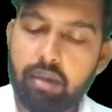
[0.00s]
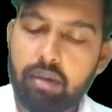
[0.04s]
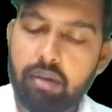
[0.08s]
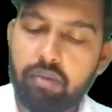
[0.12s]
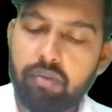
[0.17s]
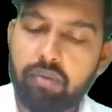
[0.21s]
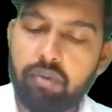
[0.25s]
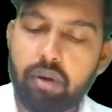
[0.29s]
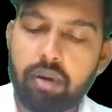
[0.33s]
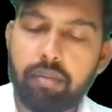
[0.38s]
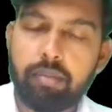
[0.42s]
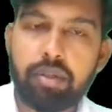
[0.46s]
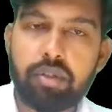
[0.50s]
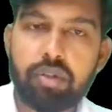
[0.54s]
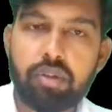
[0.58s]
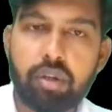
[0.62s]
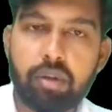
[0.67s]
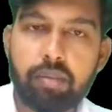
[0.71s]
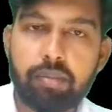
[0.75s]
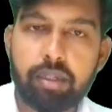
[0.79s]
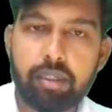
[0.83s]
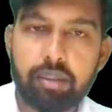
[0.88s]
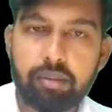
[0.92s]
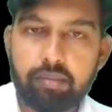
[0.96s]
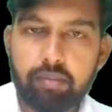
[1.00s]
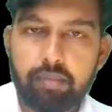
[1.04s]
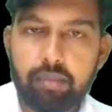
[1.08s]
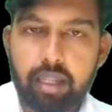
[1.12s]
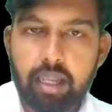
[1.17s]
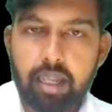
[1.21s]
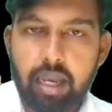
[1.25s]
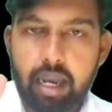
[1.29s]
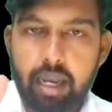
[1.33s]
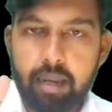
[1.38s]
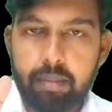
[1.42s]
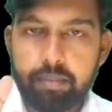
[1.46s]
formation of a
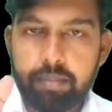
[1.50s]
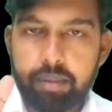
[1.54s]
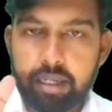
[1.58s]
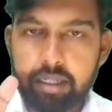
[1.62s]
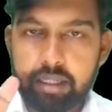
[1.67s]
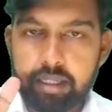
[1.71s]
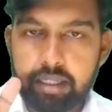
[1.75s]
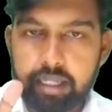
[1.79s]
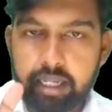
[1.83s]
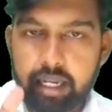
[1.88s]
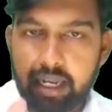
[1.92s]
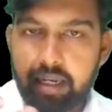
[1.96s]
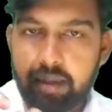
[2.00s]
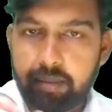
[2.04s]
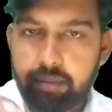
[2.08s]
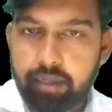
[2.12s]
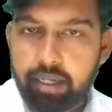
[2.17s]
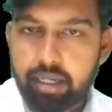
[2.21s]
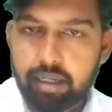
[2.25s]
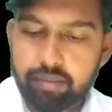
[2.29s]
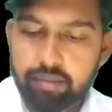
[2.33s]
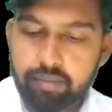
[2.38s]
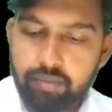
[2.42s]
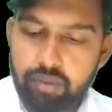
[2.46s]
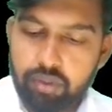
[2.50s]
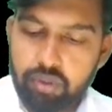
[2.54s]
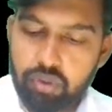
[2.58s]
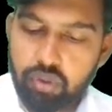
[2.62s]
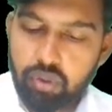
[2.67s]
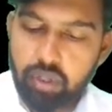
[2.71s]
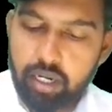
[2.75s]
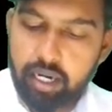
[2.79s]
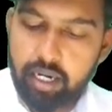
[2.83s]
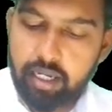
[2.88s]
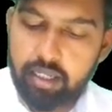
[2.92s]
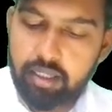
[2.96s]
hyperkalemia. So
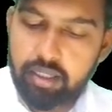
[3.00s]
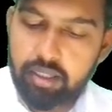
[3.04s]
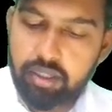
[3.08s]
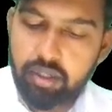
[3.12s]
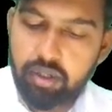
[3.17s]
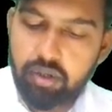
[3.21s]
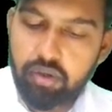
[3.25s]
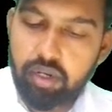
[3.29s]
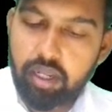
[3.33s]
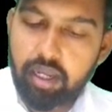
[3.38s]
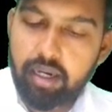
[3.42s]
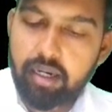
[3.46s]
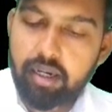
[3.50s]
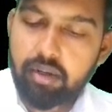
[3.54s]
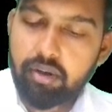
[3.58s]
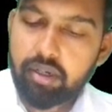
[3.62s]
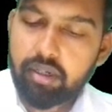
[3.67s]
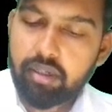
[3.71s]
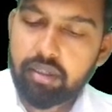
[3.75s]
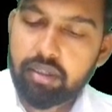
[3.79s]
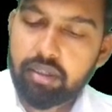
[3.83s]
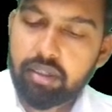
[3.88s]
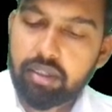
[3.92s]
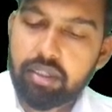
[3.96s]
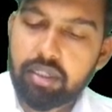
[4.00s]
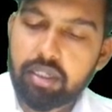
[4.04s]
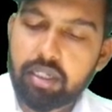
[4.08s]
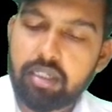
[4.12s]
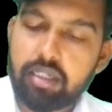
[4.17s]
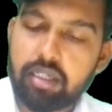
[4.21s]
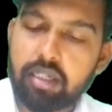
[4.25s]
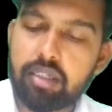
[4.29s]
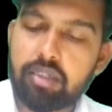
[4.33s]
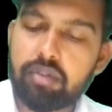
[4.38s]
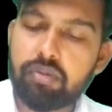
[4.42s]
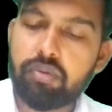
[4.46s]
at the cellular level, the
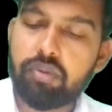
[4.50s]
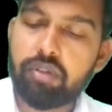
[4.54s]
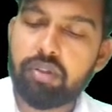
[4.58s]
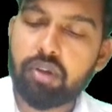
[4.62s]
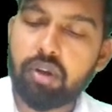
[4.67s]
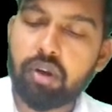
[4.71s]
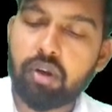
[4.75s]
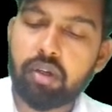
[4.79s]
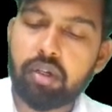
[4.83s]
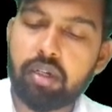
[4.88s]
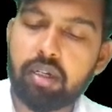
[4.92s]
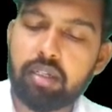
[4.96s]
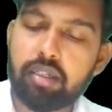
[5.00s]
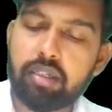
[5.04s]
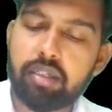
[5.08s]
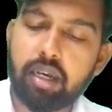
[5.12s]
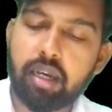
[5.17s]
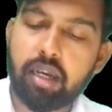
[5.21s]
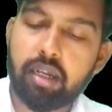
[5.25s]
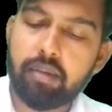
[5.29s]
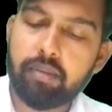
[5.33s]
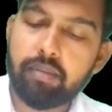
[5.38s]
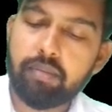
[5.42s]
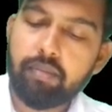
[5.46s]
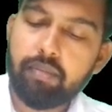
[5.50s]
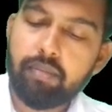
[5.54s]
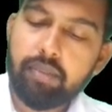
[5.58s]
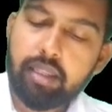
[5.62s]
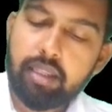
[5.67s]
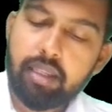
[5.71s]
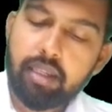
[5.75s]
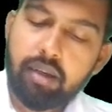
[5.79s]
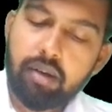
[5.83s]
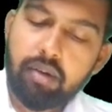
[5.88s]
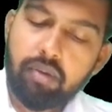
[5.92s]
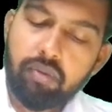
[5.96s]
changes which occurs are,
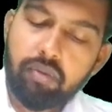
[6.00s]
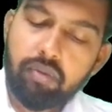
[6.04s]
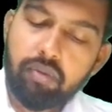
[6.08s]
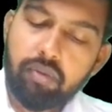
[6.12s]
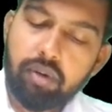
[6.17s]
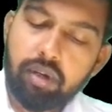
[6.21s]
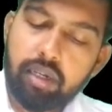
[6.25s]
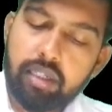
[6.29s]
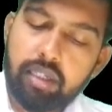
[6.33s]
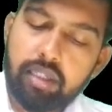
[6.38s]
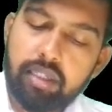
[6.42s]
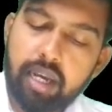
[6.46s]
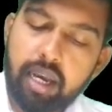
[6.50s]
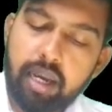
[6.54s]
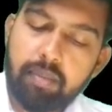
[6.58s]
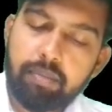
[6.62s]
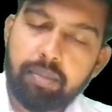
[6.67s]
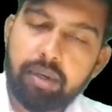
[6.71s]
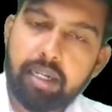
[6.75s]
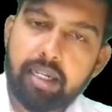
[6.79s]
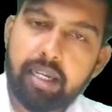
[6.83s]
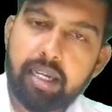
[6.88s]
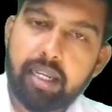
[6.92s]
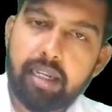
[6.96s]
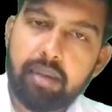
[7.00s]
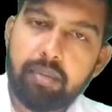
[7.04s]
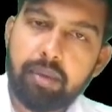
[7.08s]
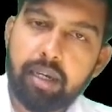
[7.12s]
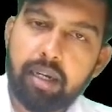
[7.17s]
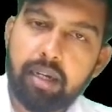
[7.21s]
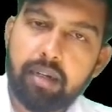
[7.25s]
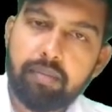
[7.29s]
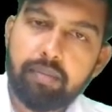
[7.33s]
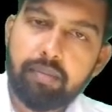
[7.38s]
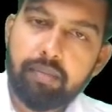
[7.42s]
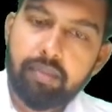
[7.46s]
one is
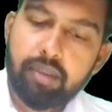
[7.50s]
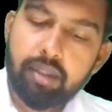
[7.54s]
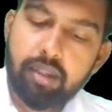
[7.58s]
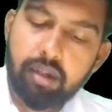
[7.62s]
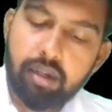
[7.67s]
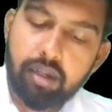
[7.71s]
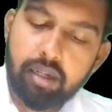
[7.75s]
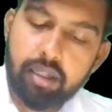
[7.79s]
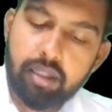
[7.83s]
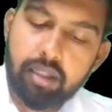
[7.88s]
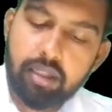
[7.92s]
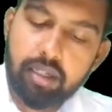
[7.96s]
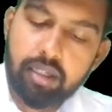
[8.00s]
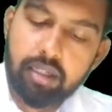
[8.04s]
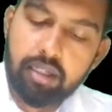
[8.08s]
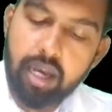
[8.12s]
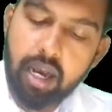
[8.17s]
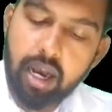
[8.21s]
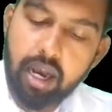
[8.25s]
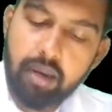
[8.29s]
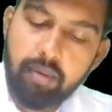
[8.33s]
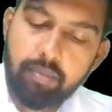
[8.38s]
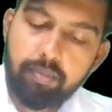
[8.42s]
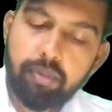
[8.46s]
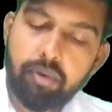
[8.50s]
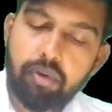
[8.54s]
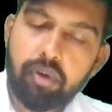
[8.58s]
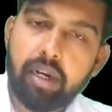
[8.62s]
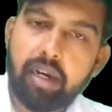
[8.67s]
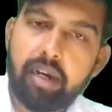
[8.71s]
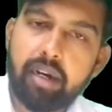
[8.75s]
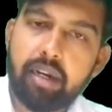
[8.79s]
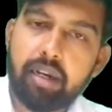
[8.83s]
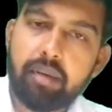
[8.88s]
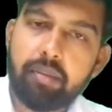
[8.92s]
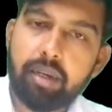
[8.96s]
hyperkalemia, another is
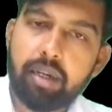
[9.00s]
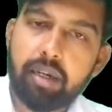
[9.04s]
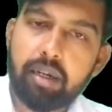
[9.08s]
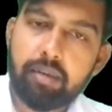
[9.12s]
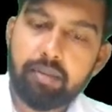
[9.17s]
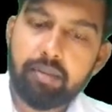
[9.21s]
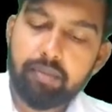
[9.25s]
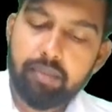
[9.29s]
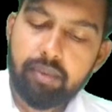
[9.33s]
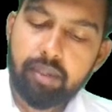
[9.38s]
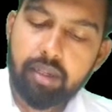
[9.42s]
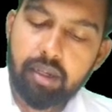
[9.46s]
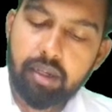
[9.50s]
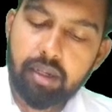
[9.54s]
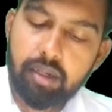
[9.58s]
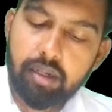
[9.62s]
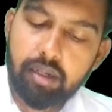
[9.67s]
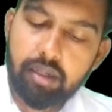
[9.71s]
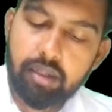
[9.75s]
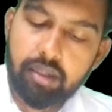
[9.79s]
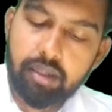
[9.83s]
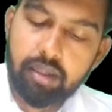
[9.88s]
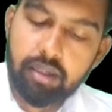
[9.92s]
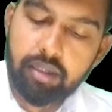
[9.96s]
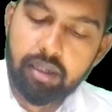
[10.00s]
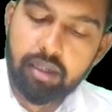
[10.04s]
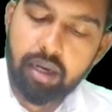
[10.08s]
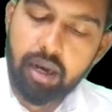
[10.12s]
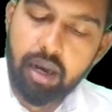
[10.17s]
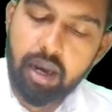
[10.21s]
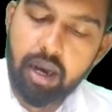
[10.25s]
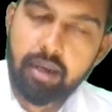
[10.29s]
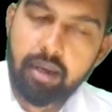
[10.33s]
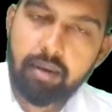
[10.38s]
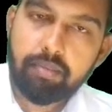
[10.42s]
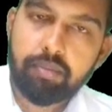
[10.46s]
hyponatremia, and another is a
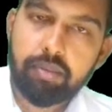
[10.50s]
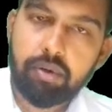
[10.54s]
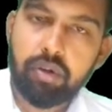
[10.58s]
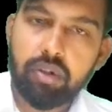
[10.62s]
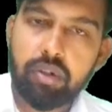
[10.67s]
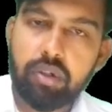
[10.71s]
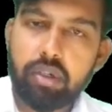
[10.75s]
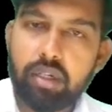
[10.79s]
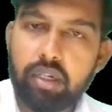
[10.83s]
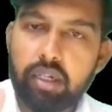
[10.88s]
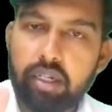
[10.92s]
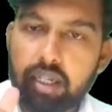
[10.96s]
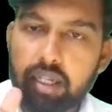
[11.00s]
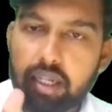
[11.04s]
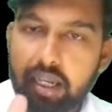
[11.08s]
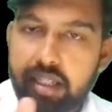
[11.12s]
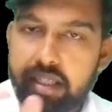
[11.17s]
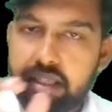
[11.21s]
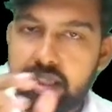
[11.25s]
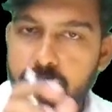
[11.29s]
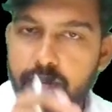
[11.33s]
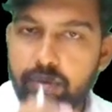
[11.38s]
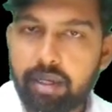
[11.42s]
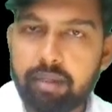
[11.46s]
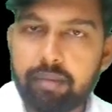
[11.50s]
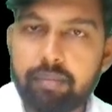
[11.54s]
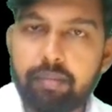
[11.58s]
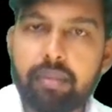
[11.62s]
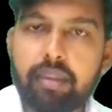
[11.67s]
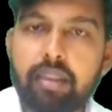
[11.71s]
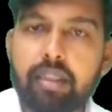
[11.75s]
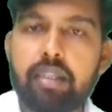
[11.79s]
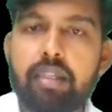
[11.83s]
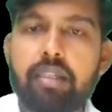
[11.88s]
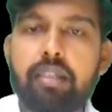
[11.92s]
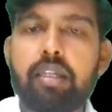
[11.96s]
hypocalcemia.
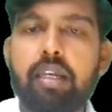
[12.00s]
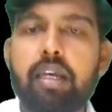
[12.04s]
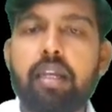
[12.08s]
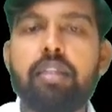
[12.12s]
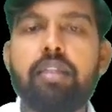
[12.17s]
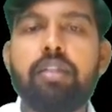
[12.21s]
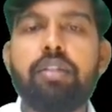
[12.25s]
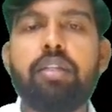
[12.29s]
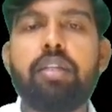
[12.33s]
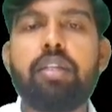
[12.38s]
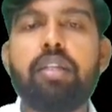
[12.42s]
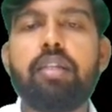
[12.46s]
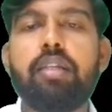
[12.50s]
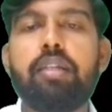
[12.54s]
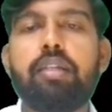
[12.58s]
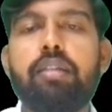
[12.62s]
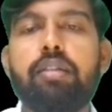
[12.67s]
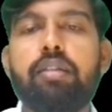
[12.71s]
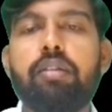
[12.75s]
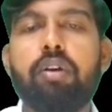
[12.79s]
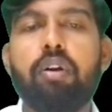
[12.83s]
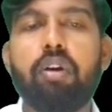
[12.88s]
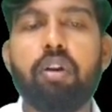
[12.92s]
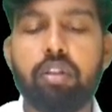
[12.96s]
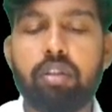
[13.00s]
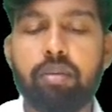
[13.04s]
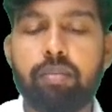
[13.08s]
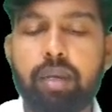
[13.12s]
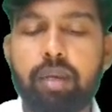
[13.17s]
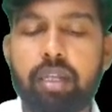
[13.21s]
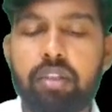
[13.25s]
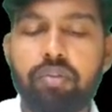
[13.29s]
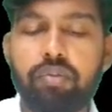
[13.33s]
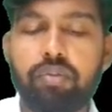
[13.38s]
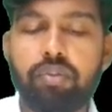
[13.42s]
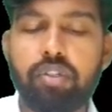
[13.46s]
These are the changes or the
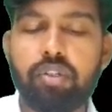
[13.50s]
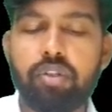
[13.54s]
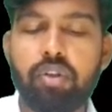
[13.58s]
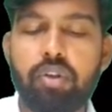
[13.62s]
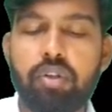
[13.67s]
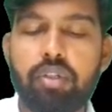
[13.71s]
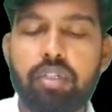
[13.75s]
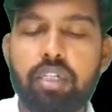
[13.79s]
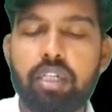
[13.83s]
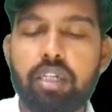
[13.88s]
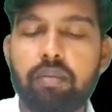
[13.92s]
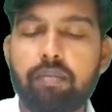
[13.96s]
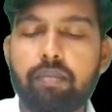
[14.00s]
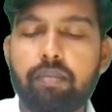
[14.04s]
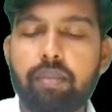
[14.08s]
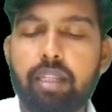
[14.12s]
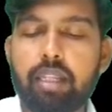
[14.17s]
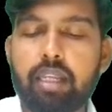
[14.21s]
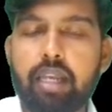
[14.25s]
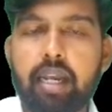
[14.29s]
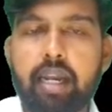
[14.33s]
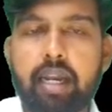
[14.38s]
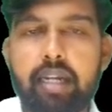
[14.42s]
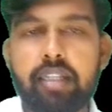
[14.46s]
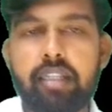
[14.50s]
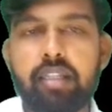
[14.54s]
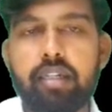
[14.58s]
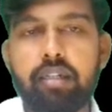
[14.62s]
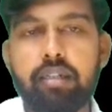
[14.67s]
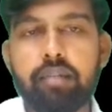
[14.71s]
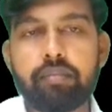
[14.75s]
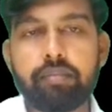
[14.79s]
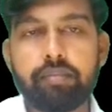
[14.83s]
pathophysiology at the